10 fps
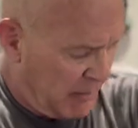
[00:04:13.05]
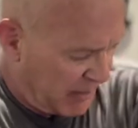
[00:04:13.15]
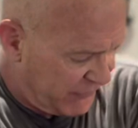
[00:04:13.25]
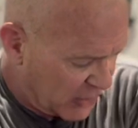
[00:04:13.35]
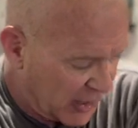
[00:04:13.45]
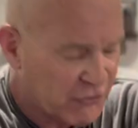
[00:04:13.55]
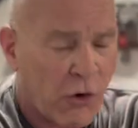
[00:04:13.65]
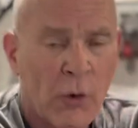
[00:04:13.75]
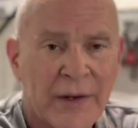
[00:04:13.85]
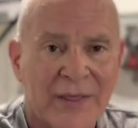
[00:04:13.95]
But if you're
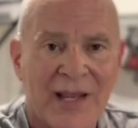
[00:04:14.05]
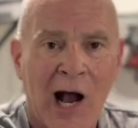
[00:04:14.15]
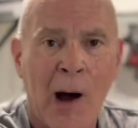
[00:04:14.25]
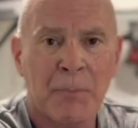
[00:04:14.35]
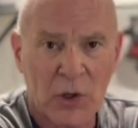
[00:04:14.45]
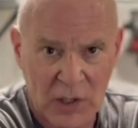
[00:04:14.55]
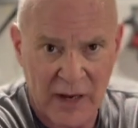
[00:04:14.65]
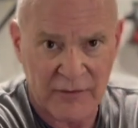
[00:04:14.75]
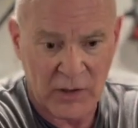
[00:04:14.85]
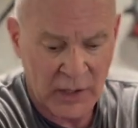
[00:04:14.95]
controlling the upper
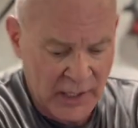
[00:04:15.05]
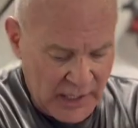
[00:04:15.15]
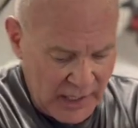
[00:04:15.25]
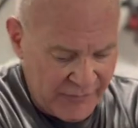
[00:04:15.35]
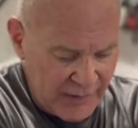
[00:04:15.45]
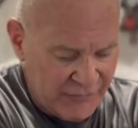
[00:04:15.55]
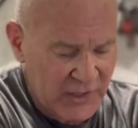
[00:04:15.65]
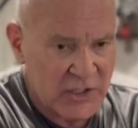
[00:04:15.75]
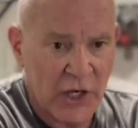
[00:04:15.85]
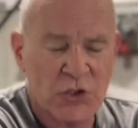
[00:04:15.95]
lever, even if he
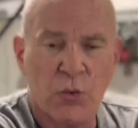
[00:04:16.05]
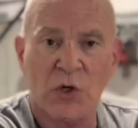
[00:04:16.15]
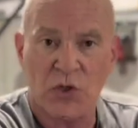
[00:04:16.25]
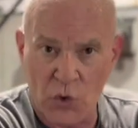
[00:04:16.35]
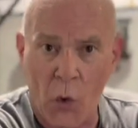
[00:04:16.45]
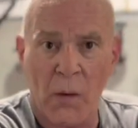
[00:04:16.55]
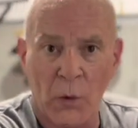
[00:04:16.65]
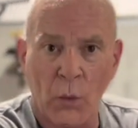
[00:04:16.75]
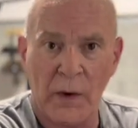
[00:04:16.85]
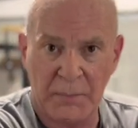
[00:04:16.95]
does what's
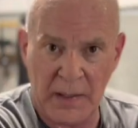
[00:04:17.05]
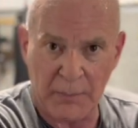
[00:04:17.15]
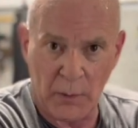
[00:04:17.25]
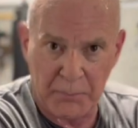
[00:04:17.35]
normal when people